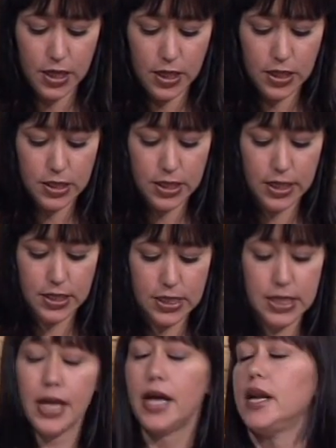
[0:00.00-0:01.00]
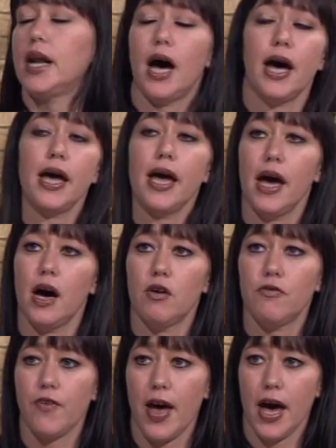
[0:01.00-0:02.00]
Since then, I
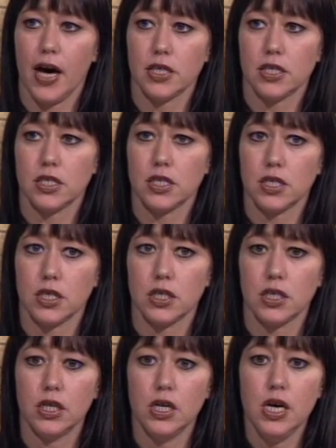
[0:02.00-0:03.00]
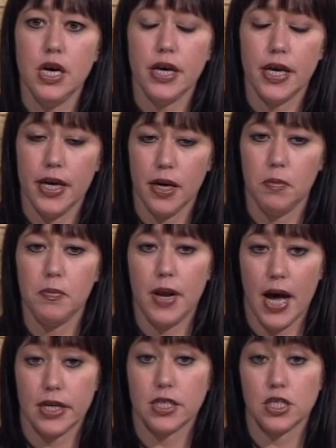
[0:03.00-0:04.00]
have asked him
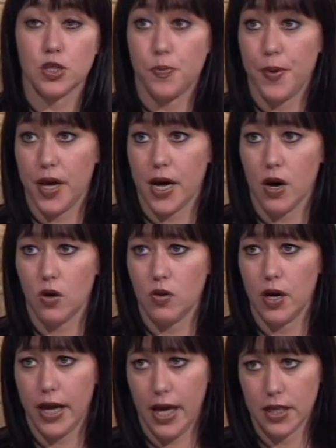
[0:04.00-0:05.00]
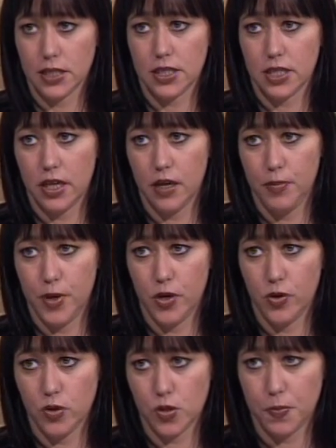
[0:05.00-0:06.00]
not to speak out against the
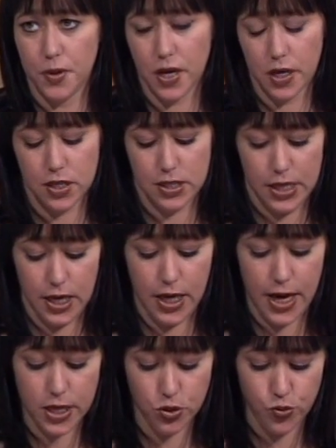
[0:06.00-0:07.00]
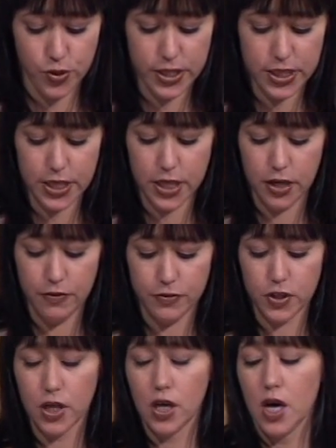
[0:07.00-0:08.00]
abuse because he has received
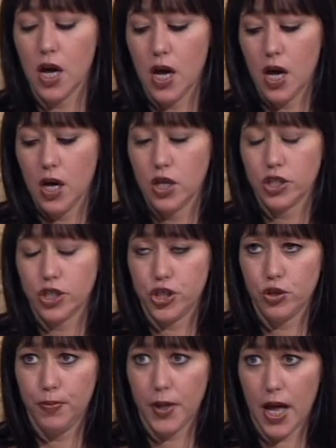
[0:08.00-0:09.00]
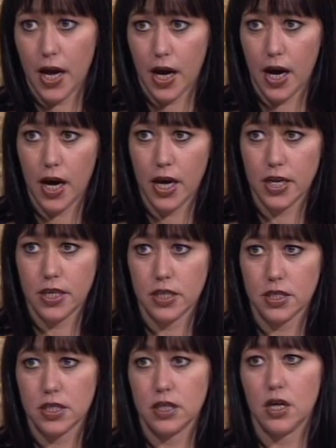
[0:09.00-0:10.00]
2 black eyes,